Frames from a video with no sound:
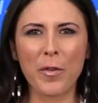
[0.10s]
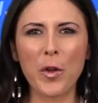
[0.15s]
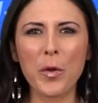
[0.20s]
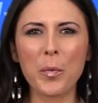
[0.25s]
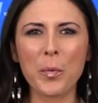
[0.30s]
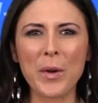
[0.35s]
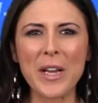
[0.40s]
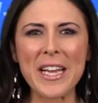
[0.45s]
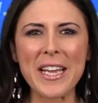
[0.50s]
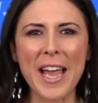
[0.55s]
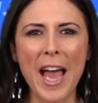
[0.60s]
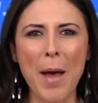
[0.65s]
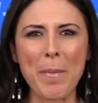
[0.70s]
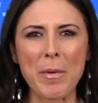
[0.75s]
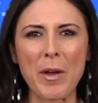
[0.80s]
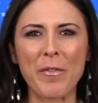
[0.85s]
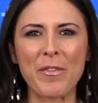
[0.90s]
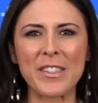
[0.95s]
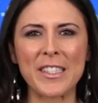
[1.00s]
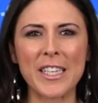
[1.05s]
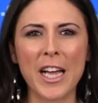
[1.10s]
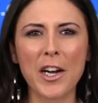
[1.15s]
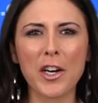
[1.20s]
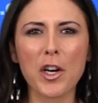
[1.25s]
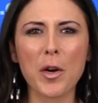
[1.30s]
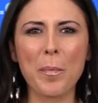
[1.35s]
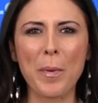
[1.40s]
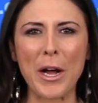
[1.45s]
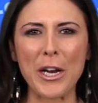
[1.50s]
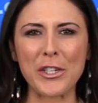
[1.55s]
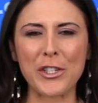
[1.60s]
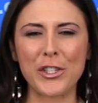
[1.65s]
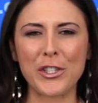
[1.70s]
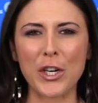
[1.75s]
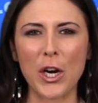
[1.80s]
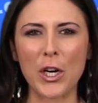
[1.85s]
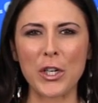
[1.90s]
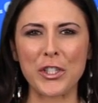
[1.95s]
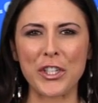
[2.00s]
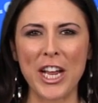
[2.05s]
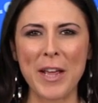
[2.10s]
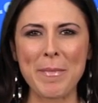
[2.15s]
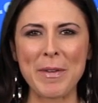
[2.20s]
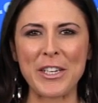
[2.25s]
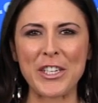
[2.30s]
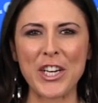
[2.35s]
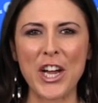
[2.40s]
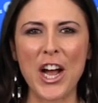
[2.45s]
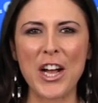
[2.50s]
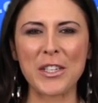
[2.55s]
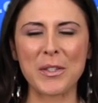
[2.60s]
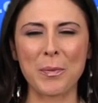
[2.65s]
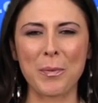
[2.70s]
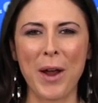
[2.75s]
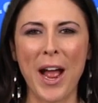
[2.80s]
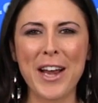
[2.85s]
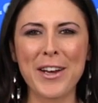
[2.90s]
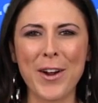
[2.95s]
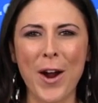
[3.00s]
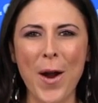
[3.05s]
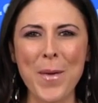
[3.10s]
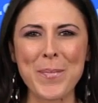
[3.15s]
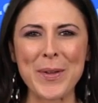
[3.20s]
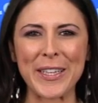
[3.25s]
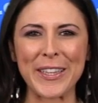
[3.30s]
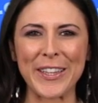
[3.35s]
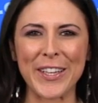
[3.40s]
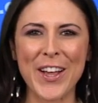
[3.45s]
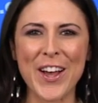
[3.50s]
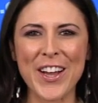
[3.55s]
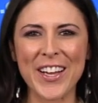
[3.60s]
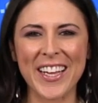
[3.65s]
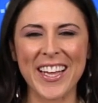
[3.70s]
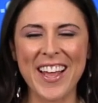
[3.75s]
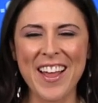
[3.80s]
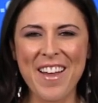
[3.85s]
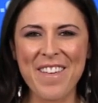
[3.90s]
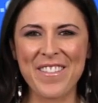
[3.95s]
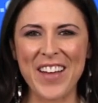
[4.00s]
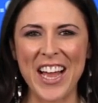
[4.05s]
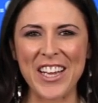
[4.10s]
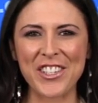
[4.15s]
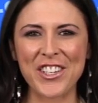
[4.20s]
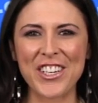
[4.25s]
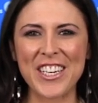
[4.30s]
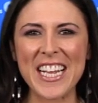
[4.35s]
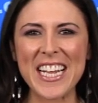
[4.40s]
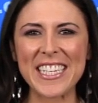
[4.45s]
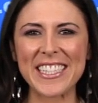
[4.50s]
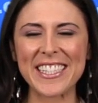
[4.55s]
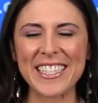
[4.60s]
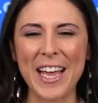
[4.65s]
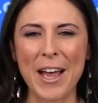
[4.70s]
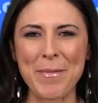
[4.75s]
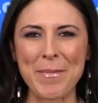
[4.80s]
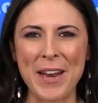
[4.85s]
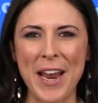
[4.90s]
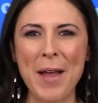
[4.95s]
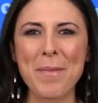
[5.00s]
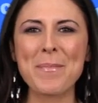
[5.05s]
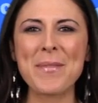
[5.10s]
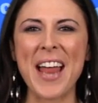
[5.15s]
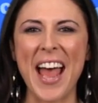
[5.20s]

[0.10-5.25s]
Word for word: full recap of Sucker Punch star Jamie Chung's red carpet look. Fashion Deets coming up